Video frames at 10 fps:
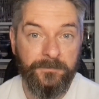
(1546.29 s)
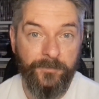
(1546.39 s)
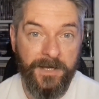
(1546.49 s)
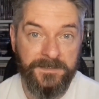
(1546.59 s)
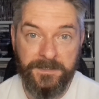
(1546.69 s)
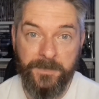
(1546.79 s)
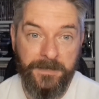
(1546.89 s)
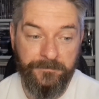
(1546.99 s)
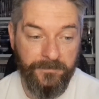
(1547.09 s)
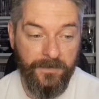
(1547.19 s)
price to
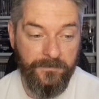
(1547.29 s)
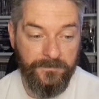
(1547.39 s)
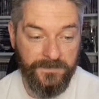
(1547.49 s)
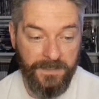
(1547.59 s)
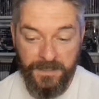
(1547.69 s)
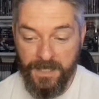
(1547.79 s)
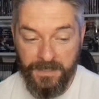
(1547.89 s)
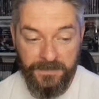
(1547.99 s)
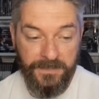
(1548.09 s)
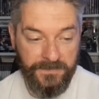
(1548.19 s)
pay for those in that
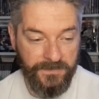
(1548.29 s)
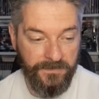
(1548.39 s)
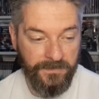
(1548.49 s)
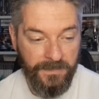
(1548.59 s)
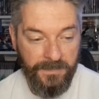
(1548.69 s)
condition.